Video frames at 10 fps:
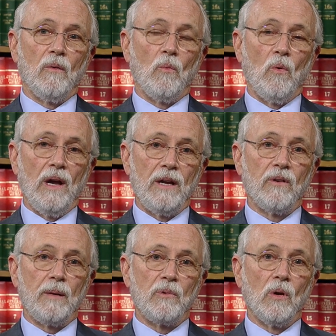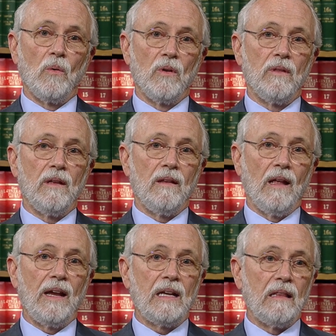wine grape grower that
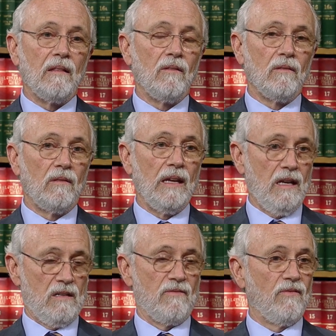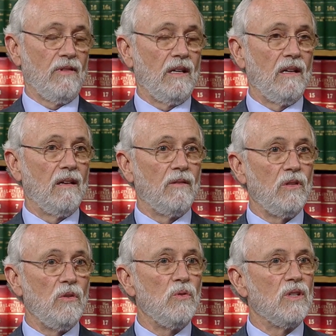I can think of
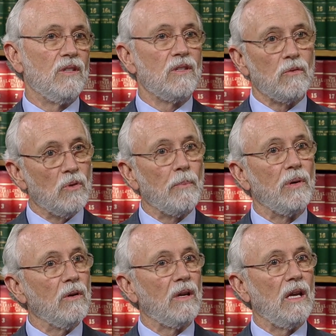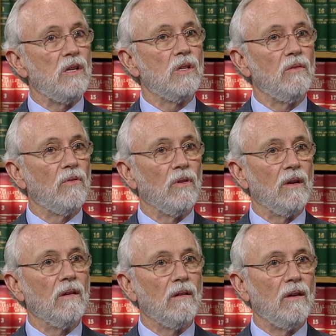uses drip irrigation for
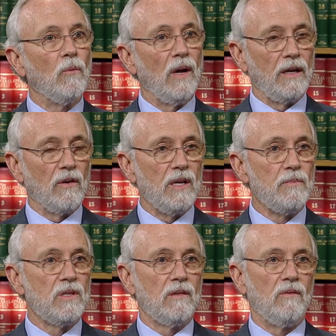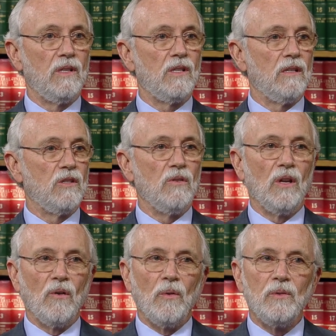wine grapes, which, as you
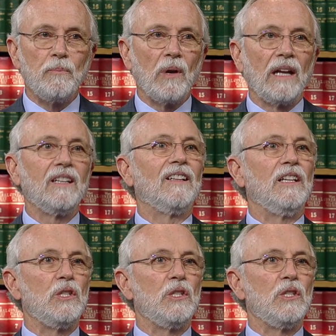know, practically